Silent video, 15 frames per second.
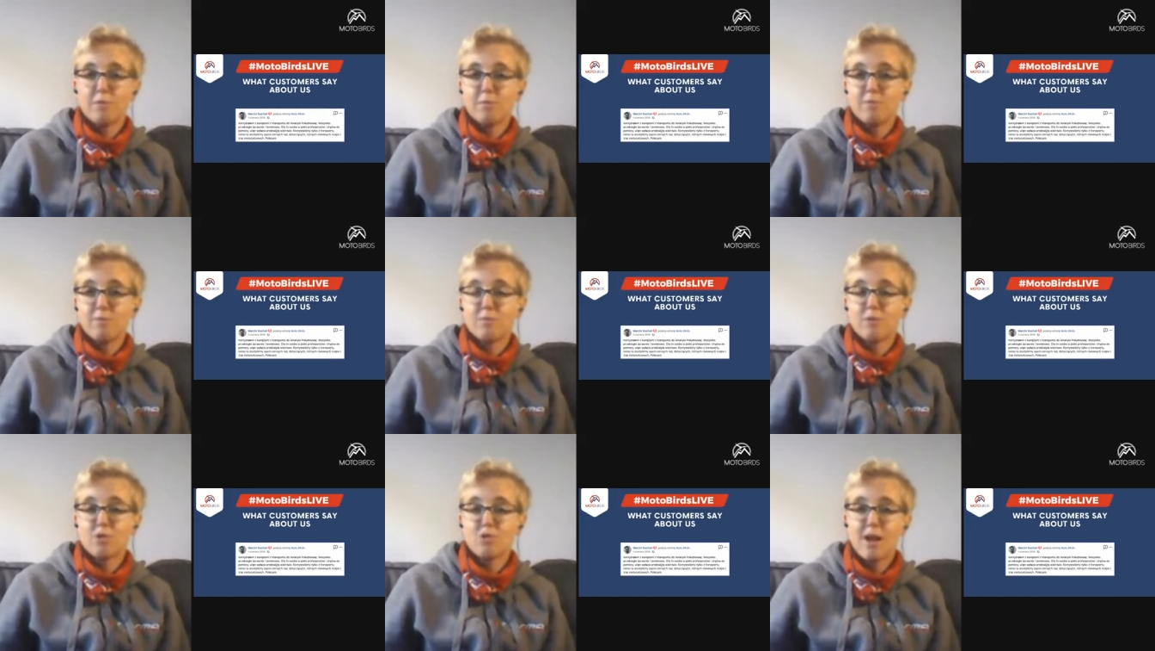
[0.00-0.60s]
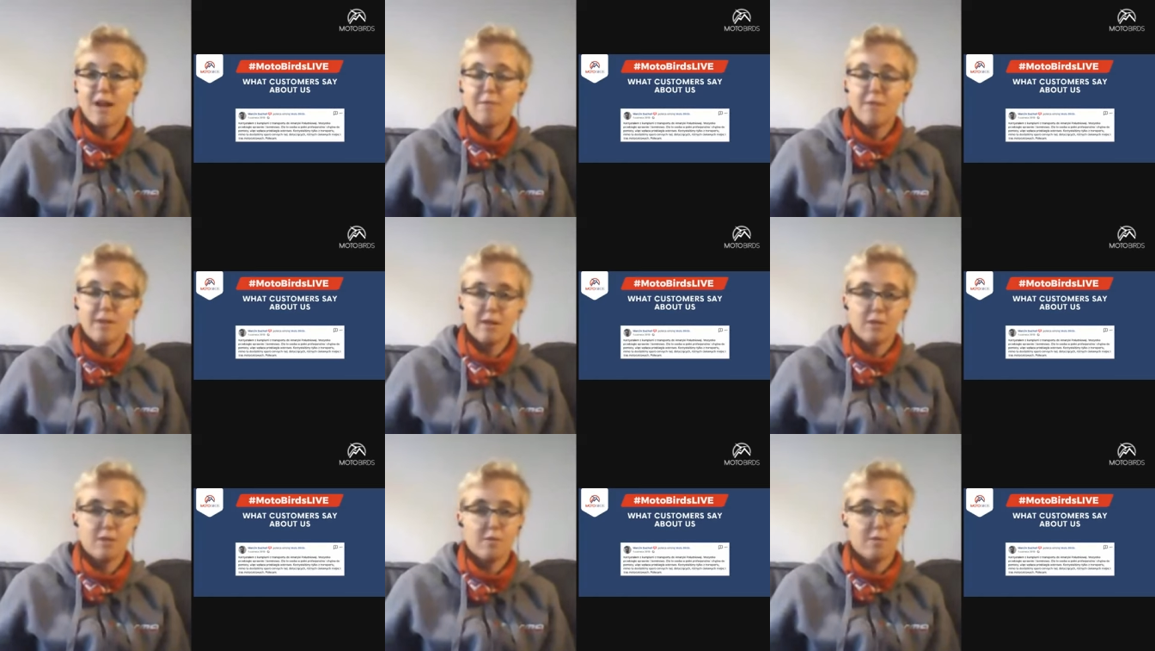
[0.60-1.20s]
traveling
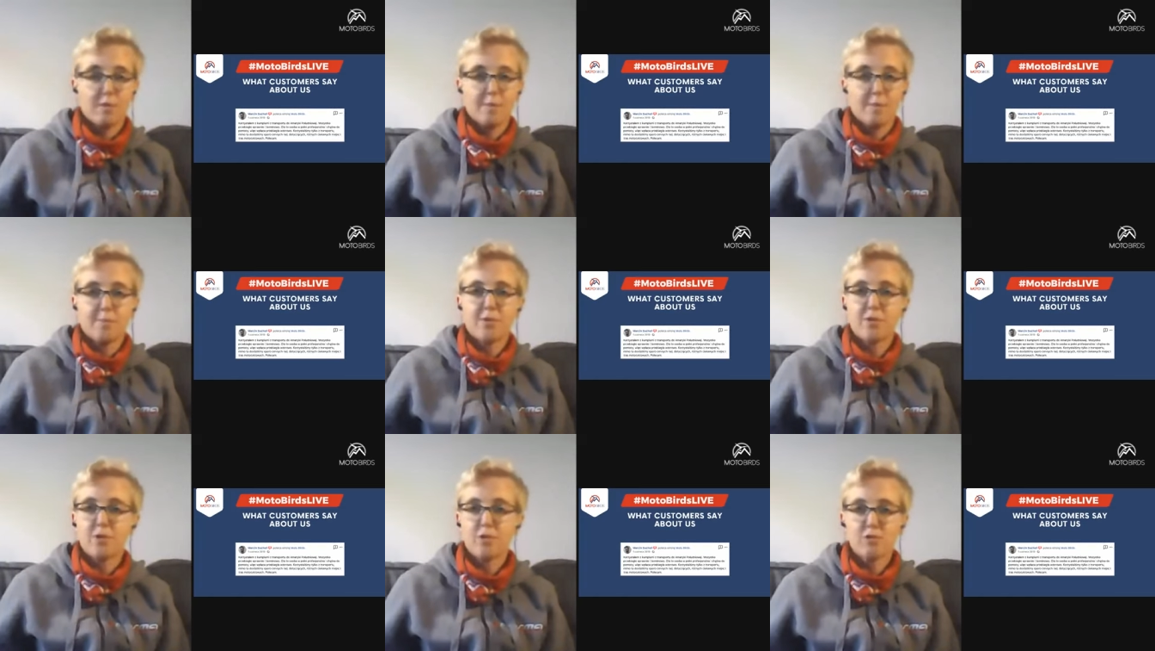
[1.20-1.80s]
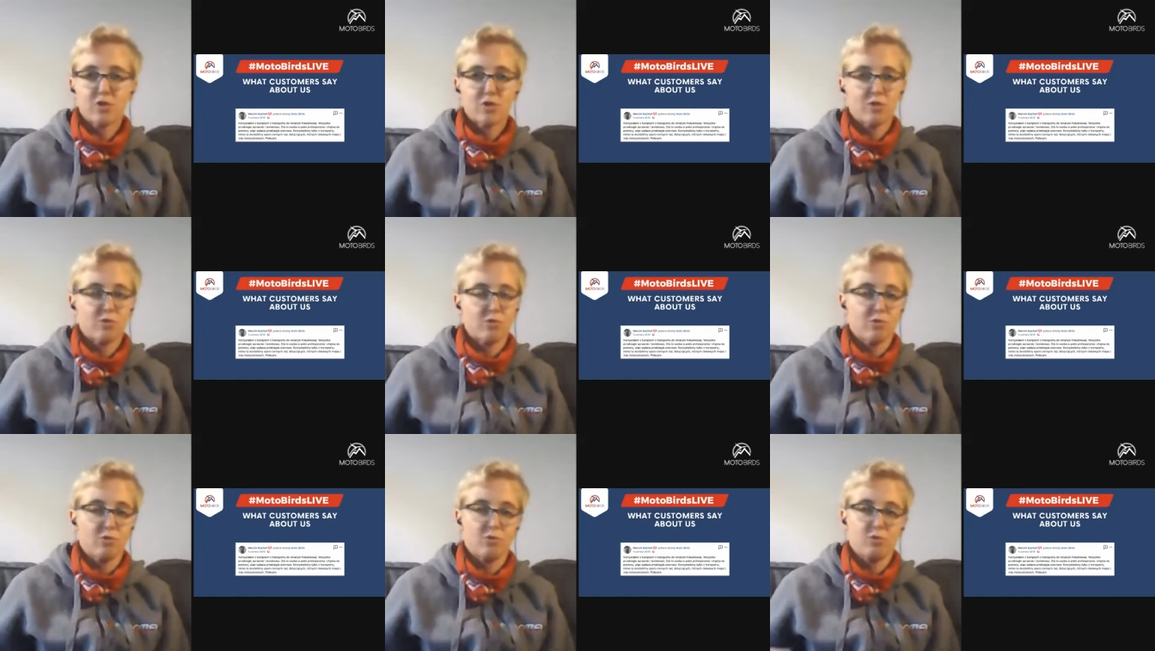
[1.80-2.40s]
of approach
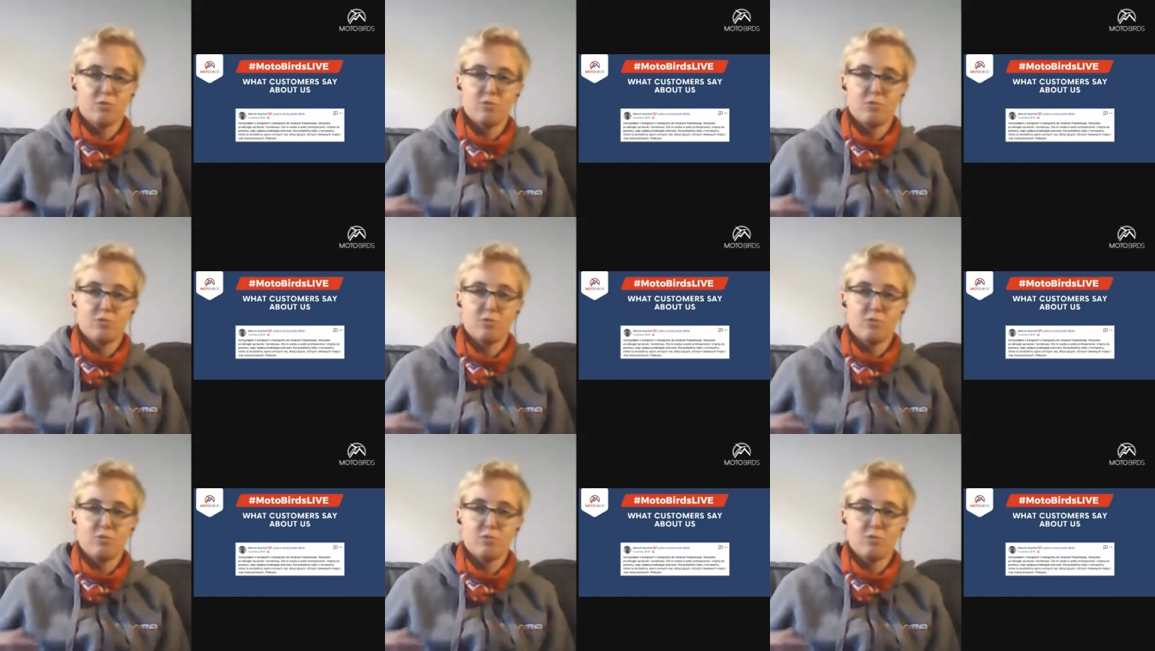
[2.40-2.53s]
to